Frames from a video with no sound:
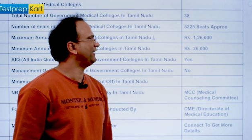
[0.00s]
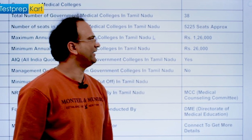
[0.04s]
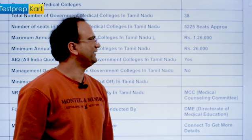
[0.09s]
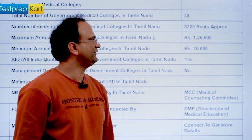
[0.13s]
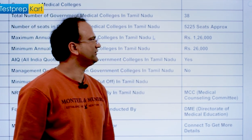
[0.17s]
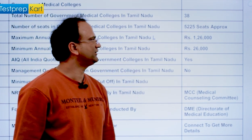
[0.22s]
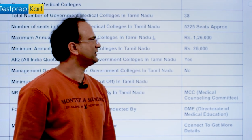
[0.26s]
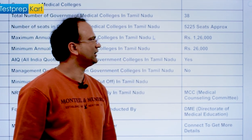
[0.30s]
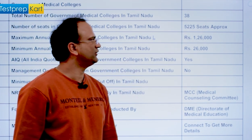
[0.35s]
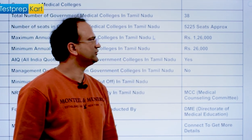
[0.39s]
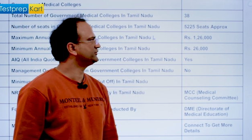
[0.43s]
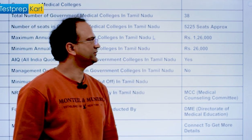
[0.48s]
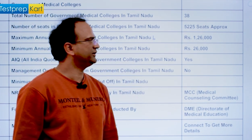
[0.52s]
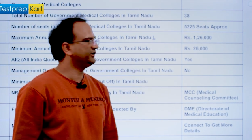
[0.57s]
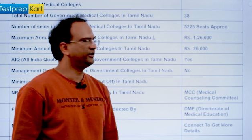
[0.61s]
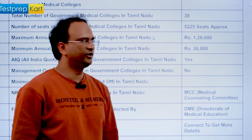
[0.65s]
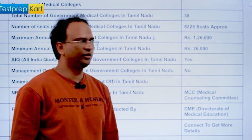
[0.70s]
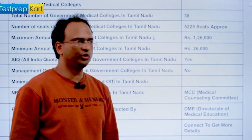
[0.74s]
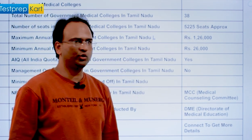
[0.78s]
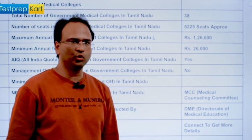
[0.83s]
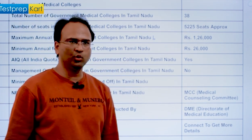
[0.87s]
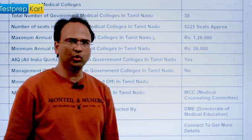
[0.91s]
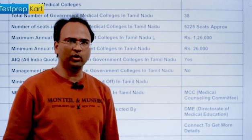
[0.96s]

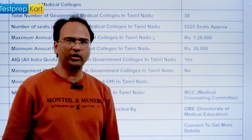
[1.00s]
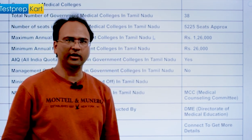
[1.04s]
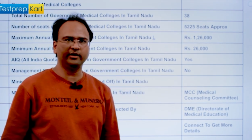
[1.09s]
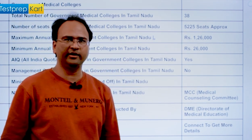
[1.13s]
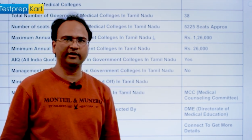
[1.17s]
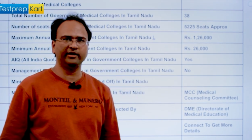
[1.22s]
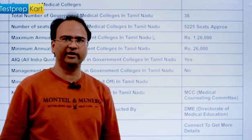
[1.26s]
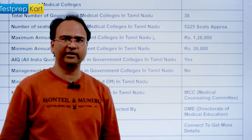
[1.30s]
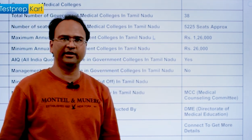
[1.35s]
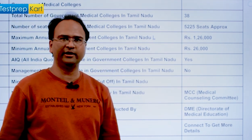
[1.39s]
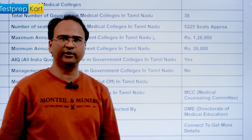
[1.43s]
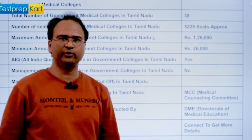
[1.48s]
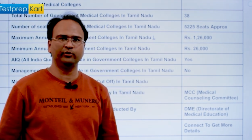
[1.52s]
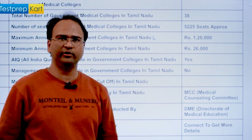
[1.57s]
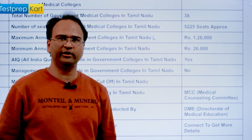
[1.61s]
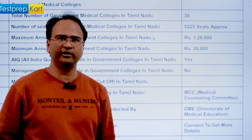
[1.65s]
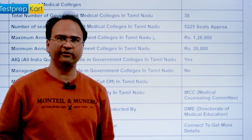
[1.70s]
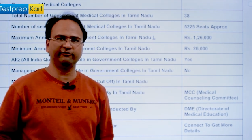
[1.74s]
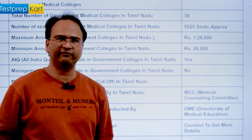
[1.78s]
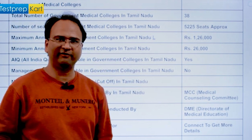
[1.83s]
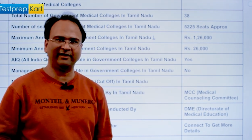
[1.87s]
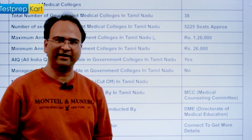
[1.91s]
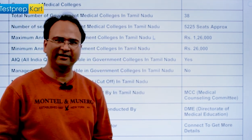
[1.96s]

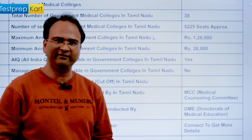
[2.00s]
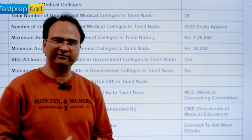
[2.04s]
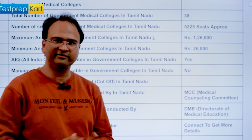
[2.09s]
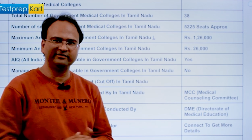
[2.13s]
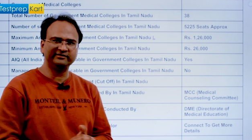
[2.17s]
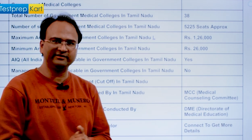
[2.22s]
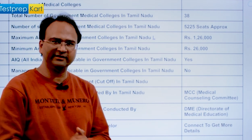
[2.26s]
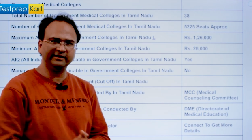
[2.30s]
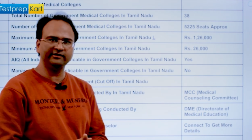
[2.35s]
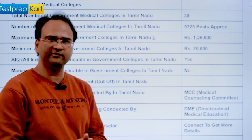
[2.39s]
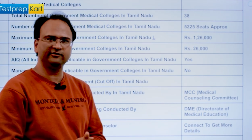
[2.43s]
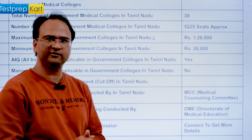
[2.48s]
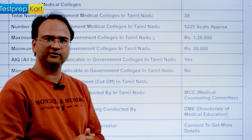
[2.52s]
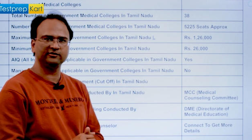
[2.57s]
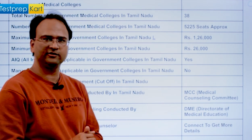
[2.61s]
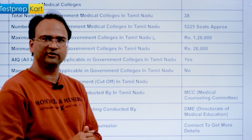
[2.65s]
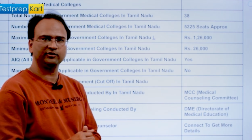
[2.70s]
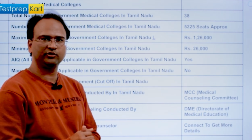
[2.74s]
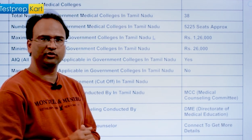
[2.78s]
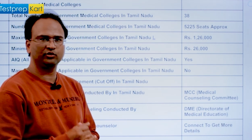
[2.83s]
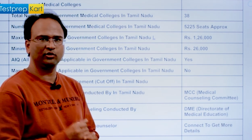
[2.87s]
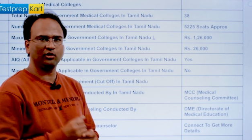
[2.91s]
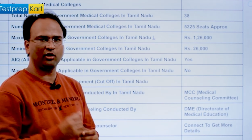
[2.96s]
5,225 seats
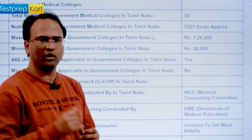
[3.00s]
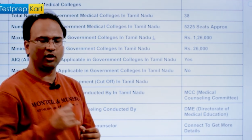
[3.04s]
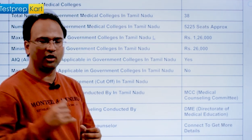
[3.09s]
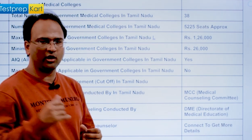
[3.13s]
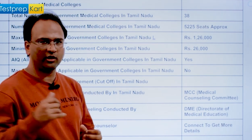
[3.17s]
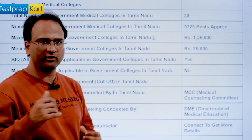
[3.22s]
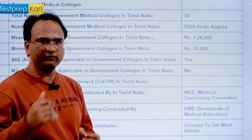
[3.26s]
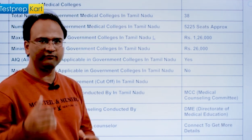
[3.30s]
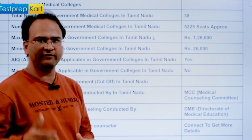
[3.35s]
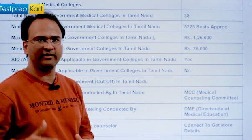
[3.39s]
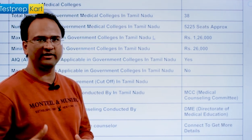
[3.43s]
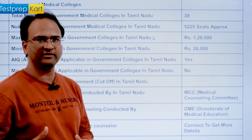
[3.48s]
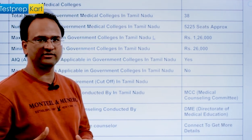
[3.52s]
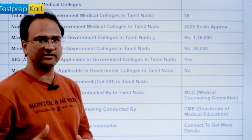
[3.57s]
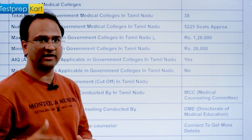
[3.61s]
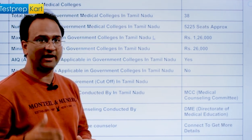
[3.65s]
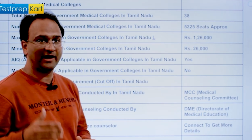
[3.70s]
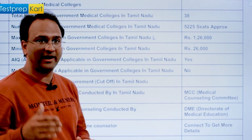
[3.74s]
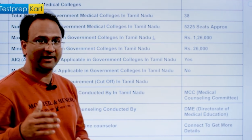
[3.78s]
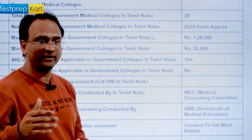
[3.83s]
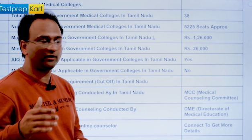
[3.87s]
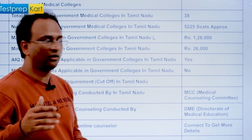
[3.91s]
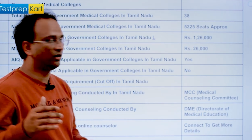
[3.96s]
on which
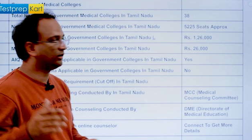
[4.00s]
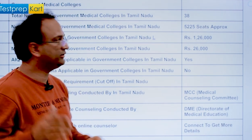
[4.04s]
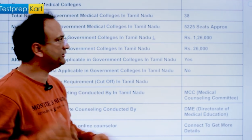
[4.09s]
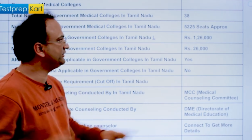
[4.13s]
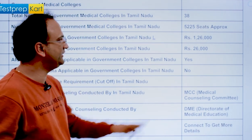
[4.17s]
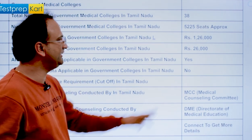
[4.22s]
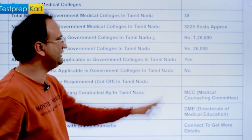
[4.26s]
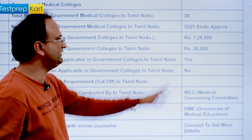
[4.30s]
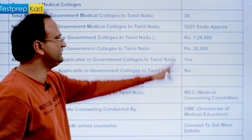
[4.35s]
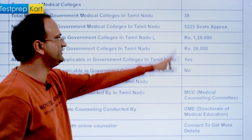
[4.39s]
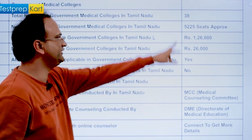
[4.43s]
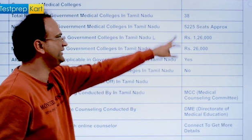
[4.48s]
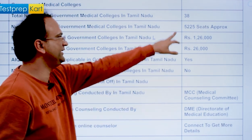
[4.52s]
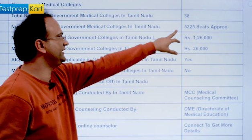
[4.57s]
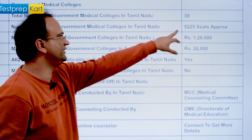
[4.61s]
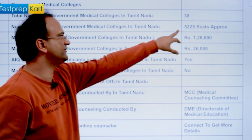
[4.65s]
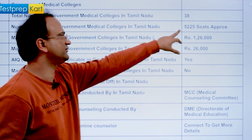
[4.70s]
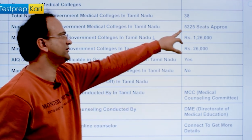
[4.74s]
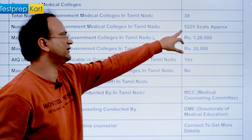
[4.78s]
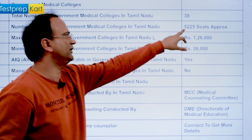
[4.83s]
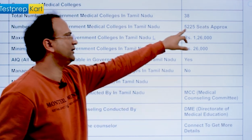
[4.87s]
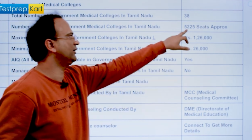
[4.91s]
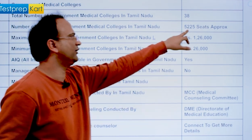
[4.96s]
and on these
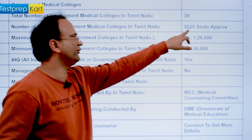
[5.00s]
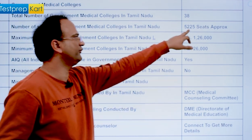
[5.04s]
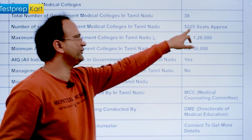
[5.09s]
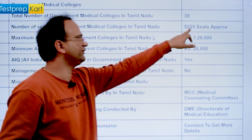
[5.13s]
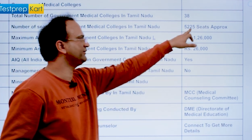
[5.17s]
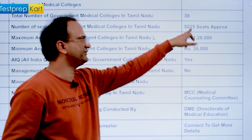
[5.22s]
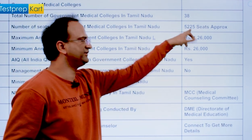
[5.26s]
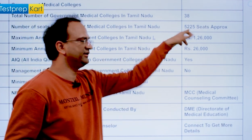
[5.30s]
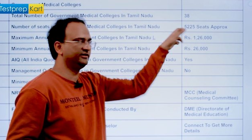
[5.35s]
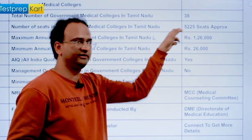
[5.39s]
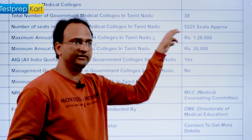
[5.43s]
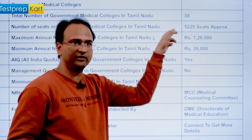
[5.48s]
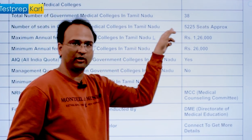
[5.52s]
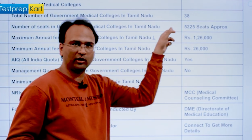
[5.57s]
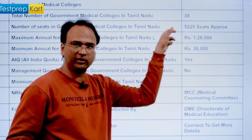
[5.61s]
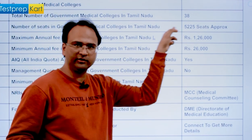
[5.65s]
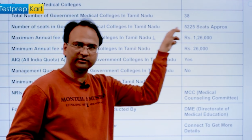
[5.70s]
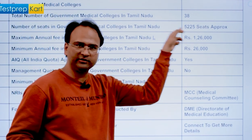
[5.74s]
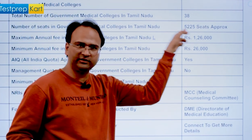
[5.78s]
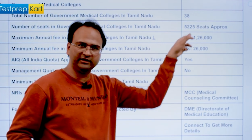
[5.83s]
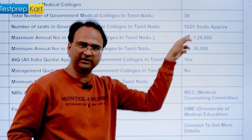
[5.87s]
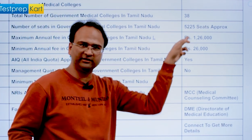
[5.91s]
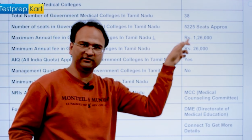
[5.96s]
seats, obviously,
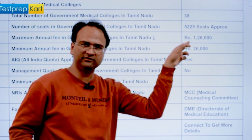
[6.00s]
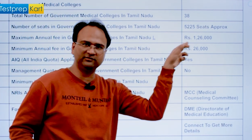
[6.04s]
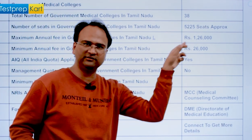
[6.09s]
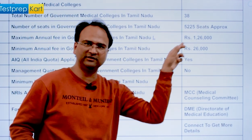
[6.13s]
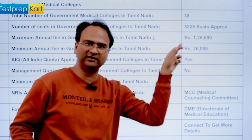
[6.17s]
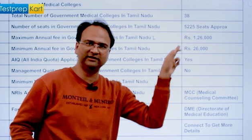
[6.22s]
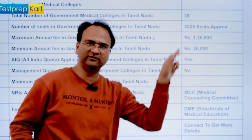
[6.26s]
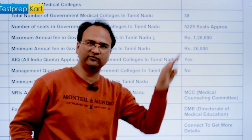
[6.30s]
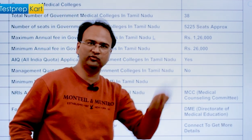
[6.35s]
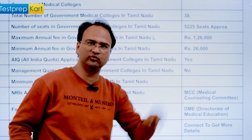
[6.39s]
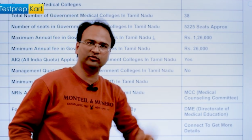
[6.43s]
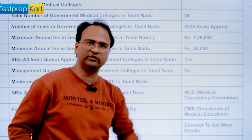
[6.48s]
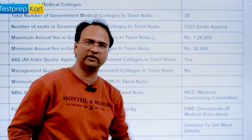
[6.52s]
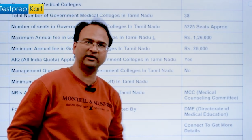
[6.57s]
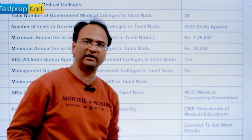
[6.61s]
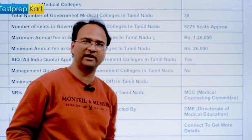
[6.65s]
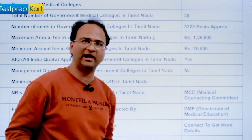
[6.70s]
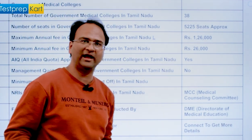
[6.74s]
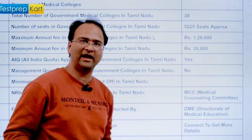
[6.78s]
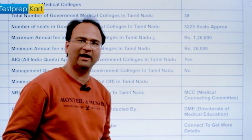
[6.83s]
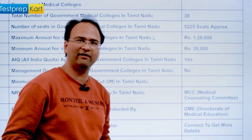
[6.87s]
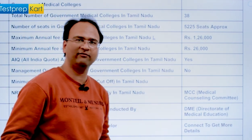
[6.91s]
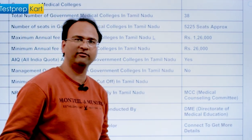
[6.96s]
on these seats you can
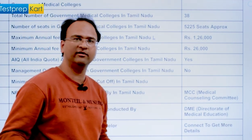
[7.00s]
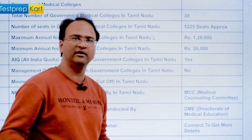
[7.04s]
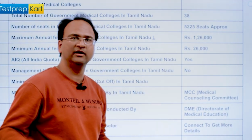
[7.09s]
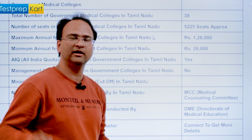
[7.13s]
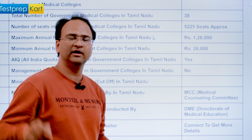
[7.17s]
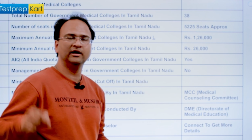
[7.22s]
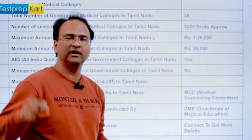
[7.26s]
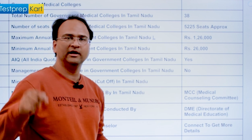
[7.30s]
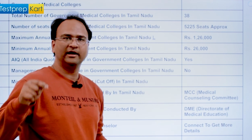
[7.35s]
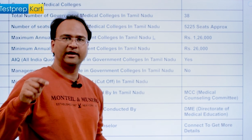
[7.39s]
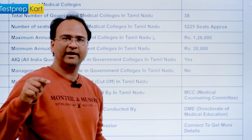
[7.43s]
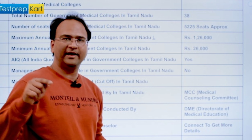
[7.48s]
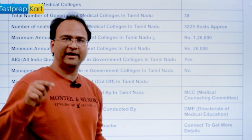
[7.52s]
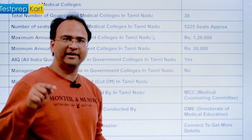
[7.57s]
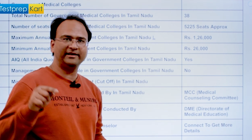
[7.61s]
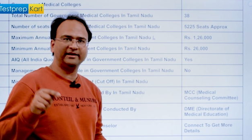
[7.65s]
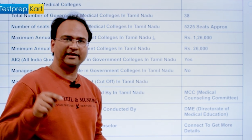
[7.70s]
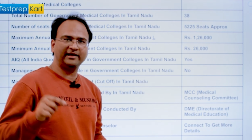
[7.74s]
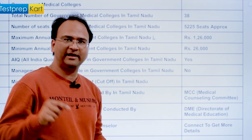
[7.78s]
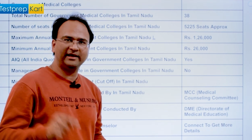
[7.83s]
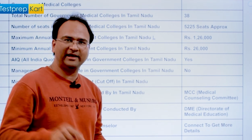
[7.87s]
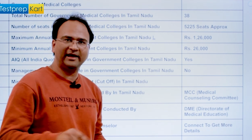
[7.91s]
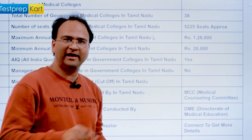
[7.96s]
have
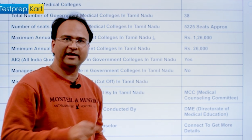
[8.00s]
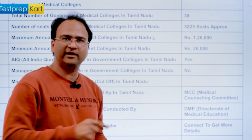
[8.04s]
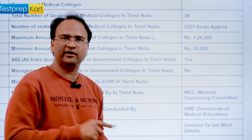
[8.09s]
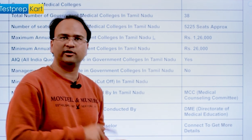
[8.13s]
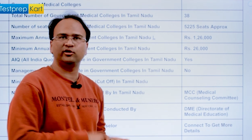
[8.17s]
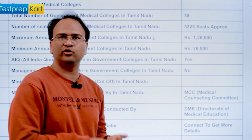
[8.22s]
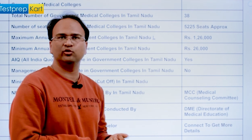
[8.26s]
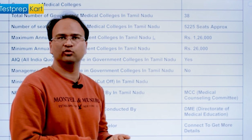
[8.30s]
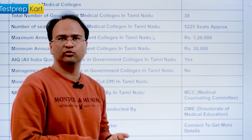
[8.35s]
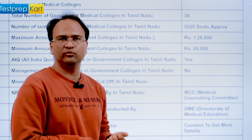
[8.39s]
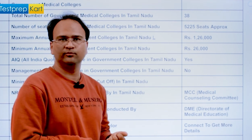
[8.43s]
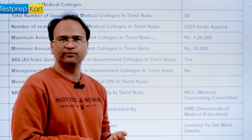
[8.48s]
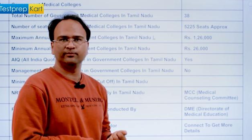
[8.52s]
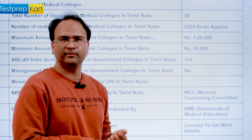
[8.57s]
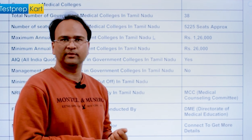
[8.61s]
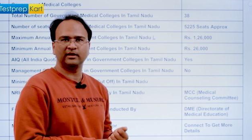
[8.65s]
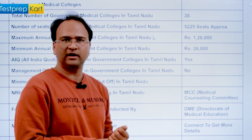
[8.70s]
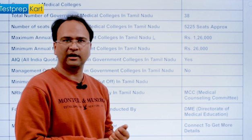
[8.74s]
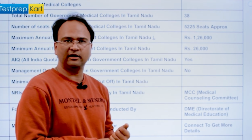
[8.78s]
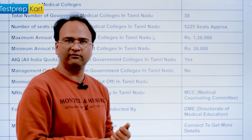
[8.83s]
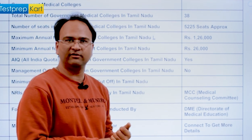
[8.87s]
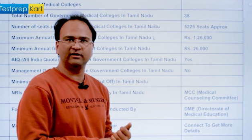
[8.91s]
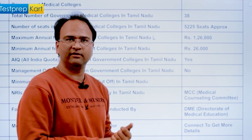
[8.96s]
an AIQ
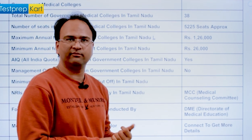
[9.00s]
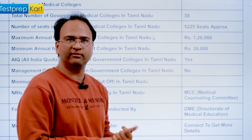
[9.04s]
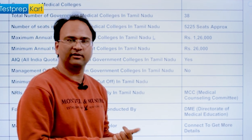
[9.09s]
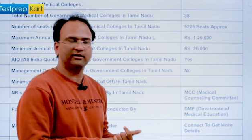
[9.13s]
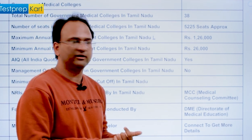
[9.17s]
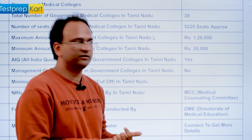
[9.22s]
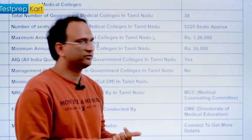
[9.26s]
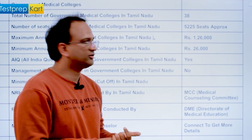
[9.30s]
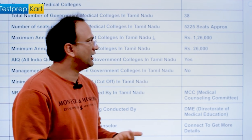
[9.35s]
available.